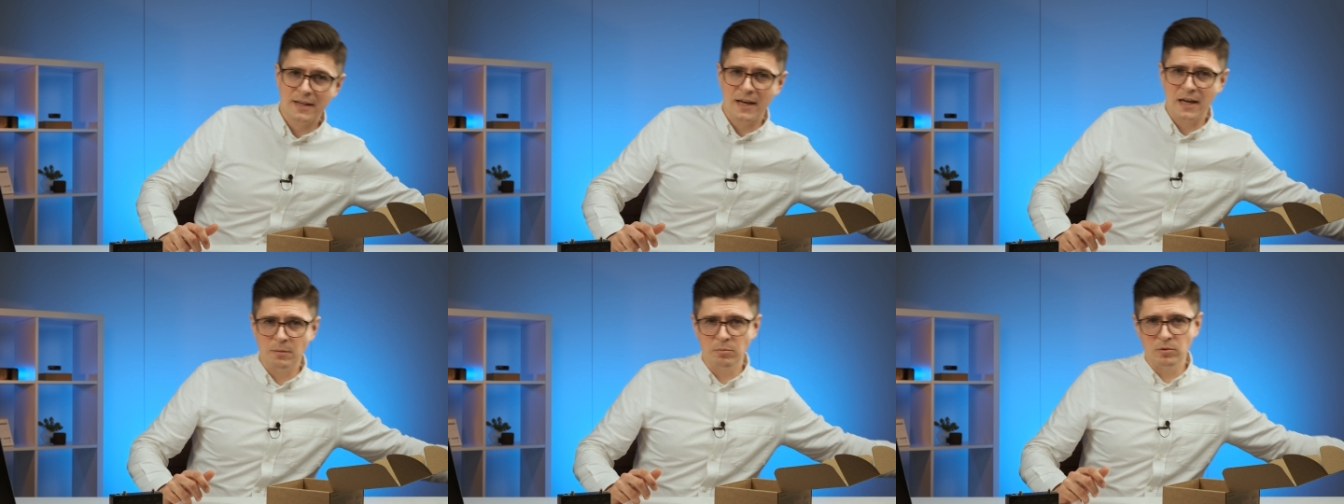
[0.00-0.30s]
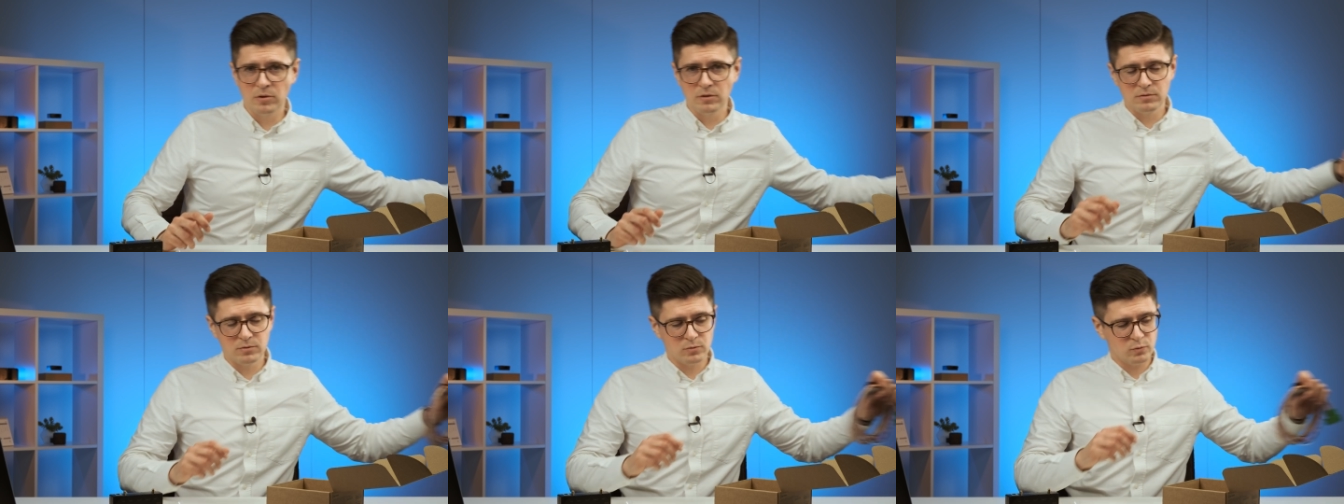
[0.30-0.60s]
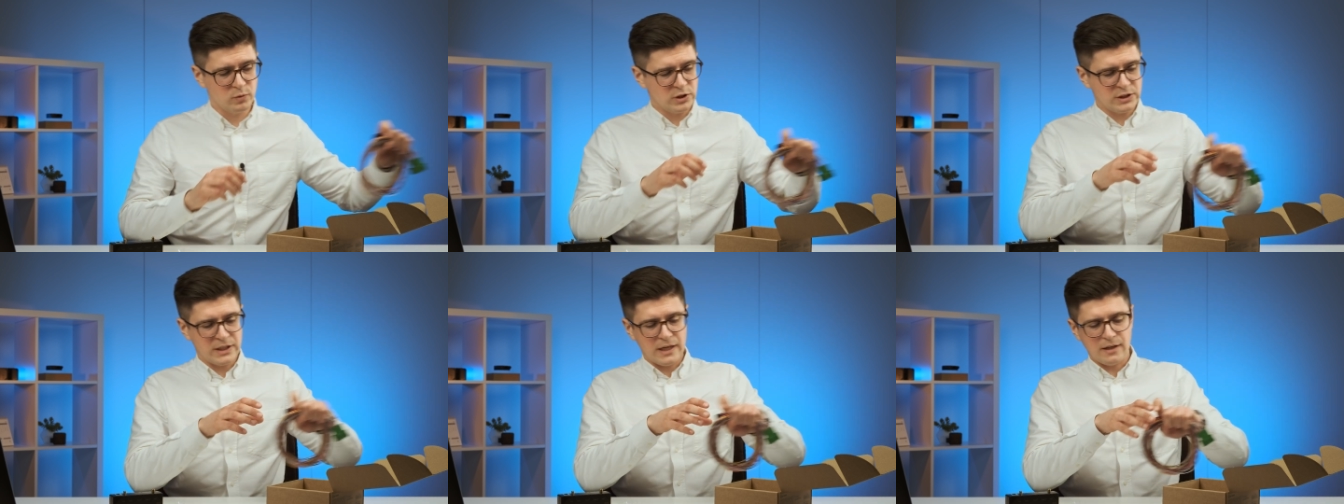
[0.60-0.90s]
cable,
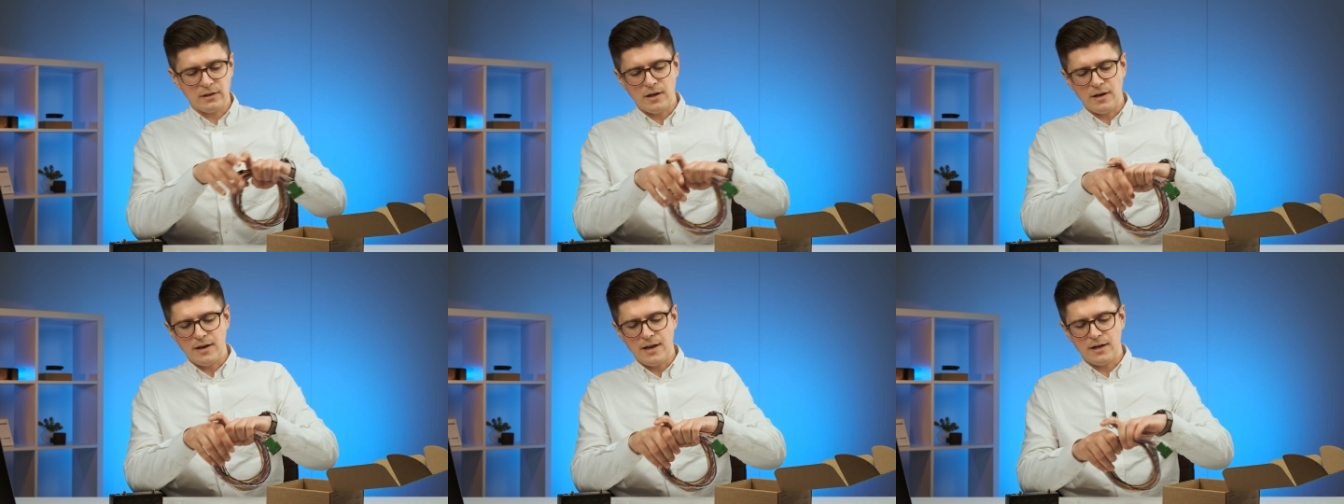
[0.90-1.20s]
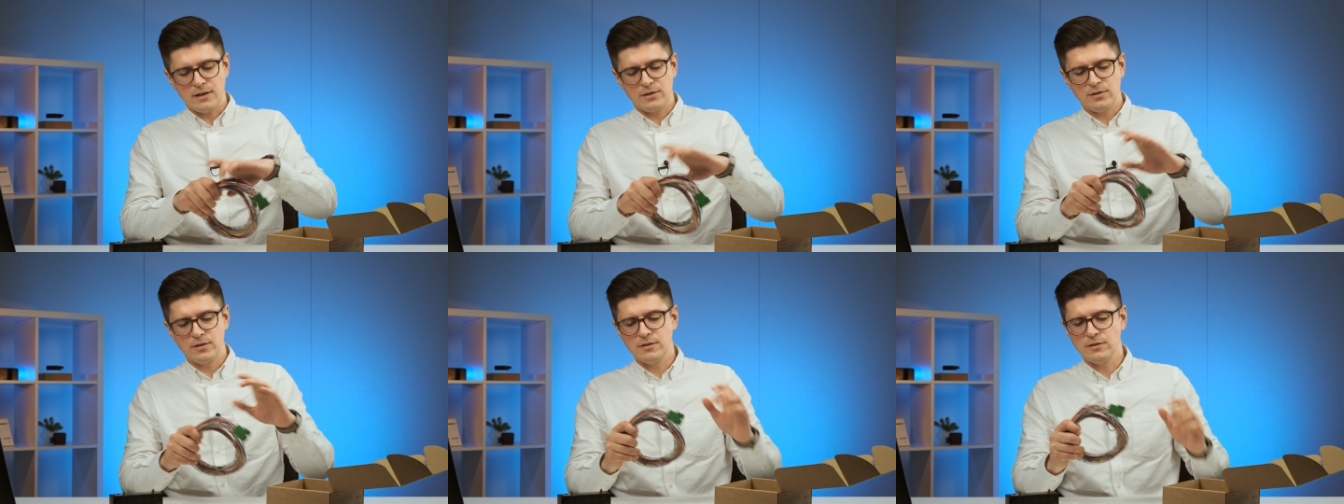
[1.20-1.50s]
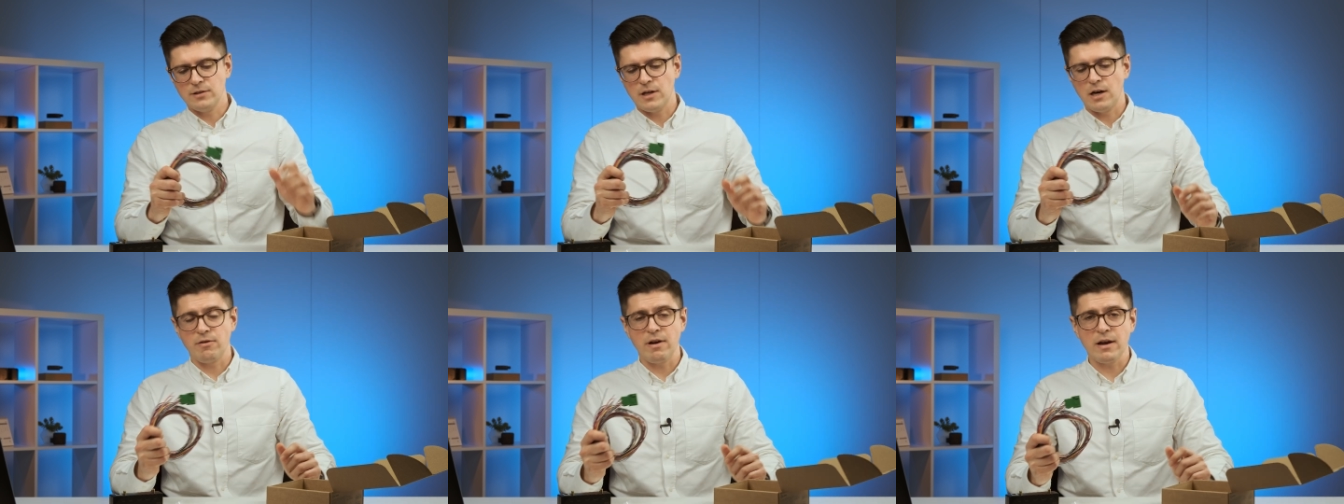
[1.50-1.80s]
which can connect
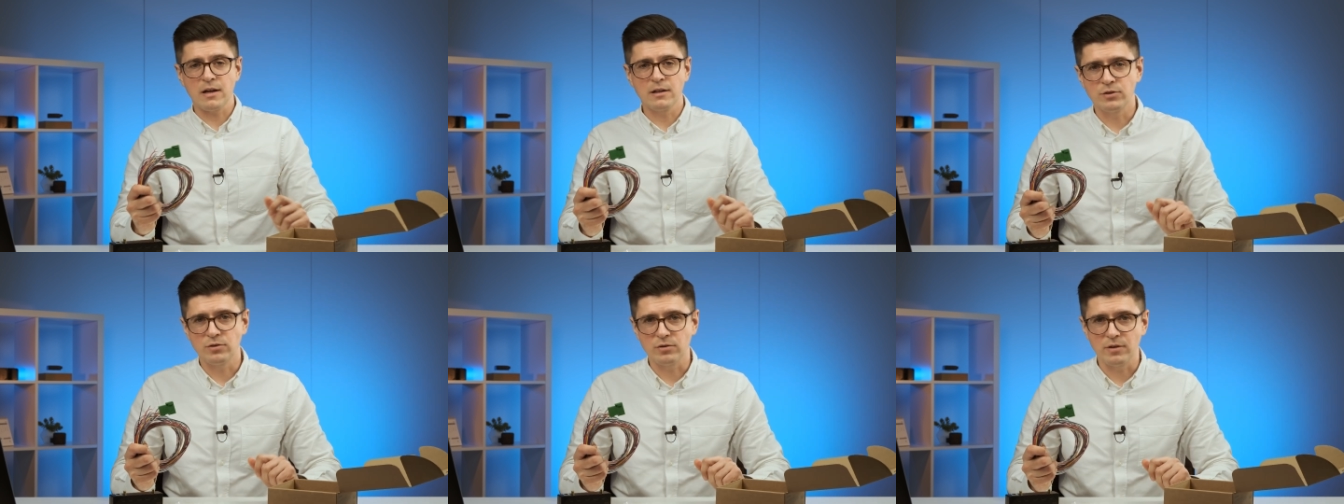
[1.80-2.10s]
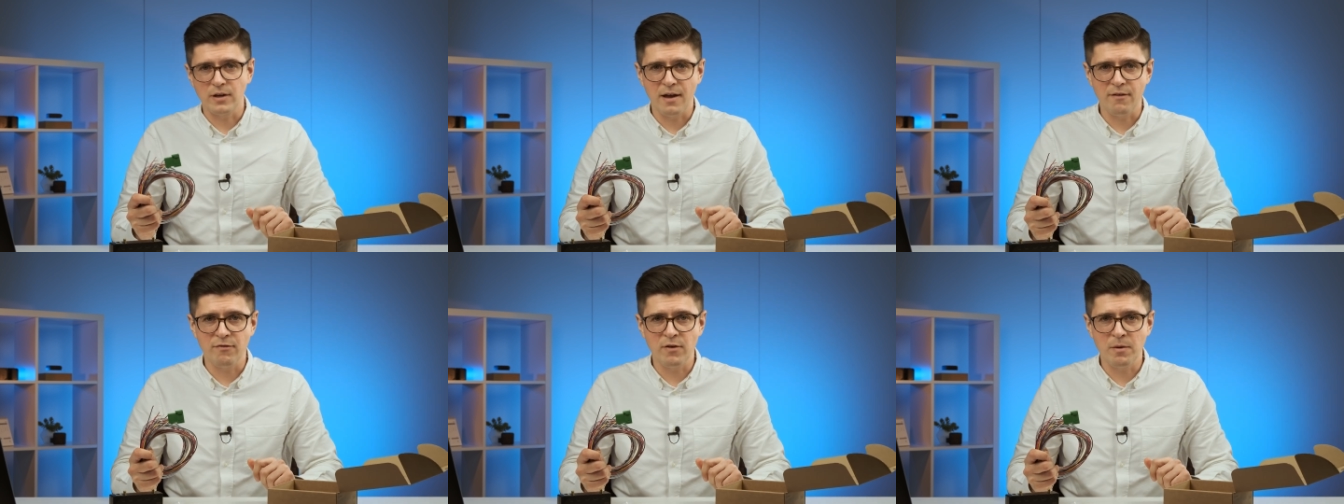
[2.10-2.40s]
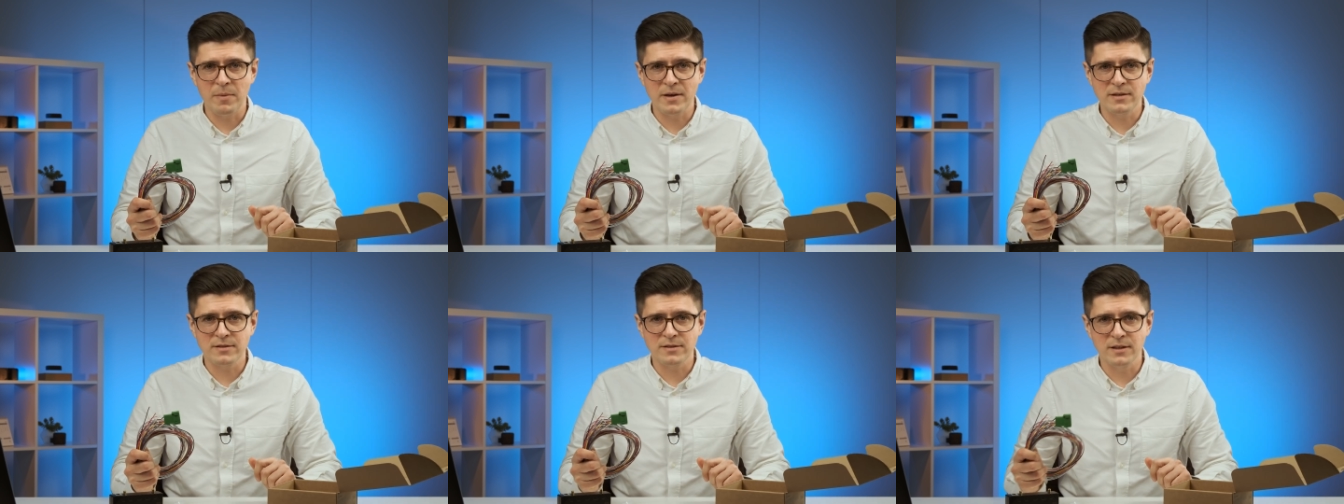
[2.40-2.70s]
directly to
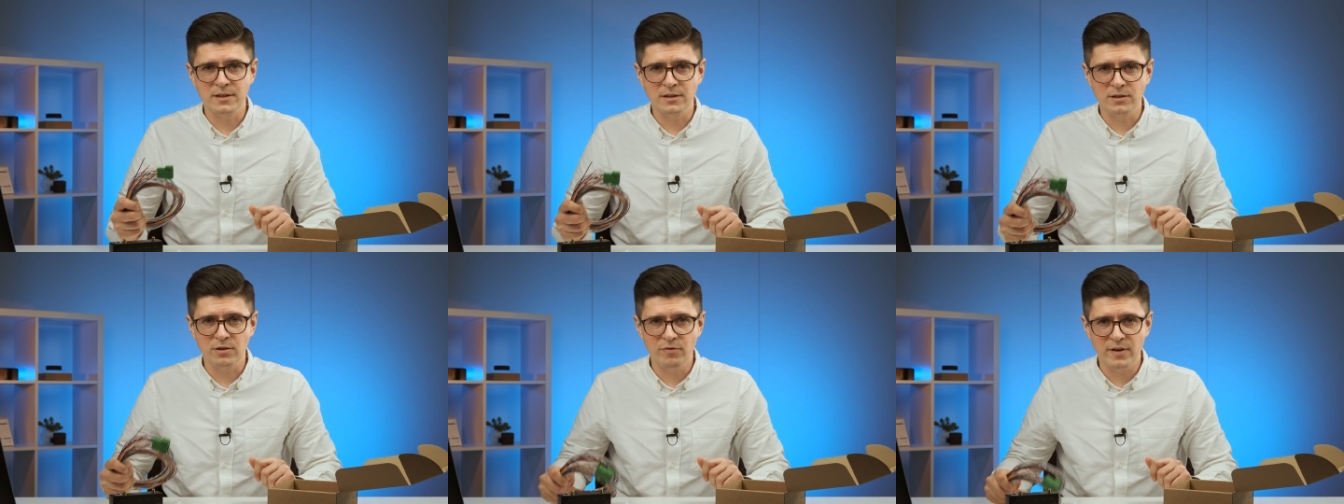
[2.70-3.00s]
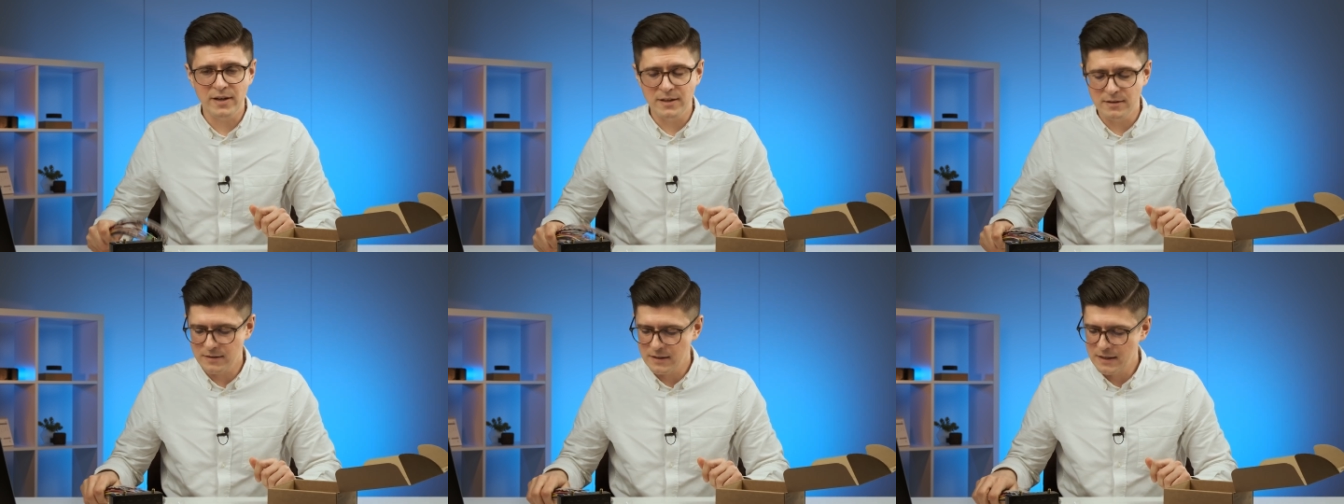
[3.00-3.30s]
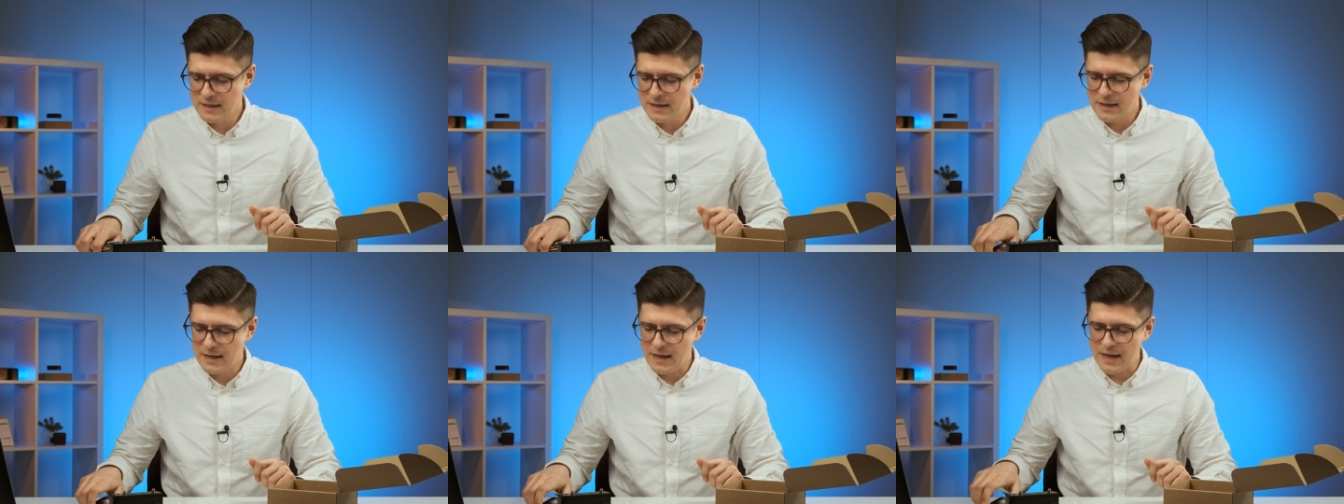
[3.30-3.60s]
FMS interface,
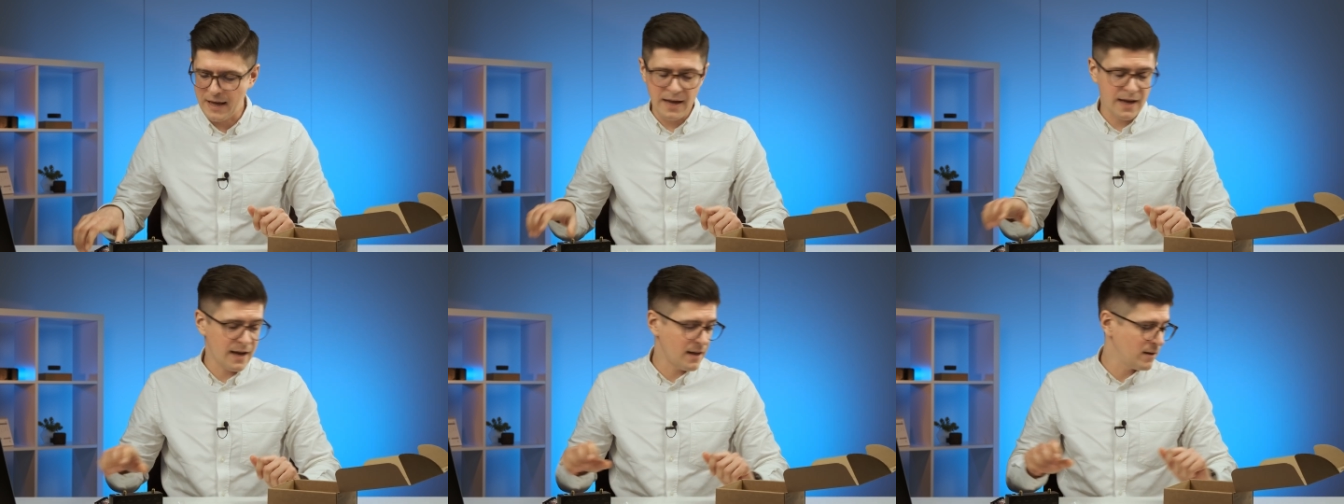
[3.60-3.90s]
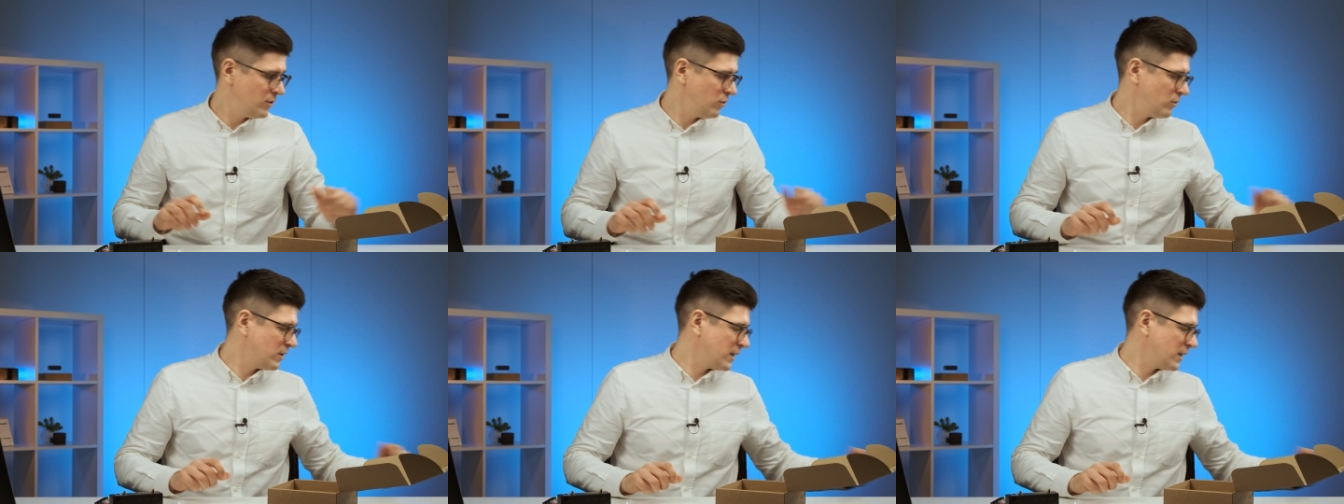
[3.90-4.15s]
and you